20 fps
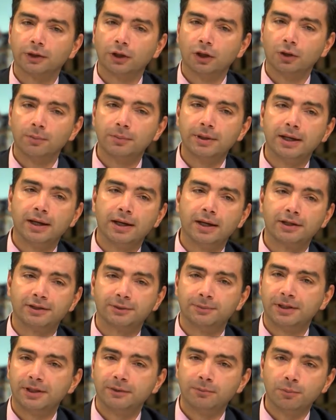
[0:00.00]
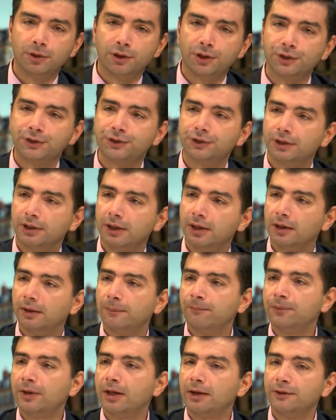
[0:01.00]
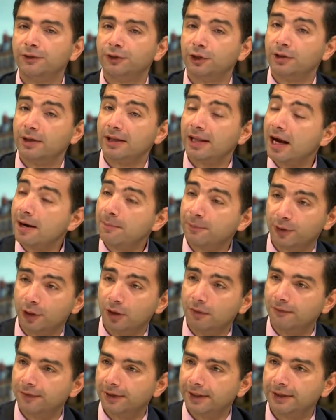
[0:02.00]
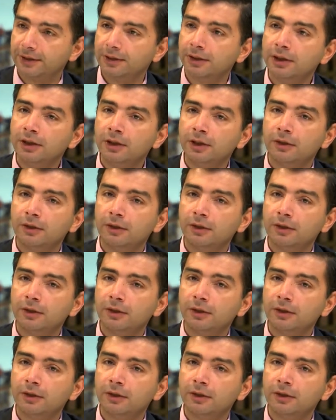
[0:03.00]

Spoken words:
Colombia has been immersed in an internal armed conflict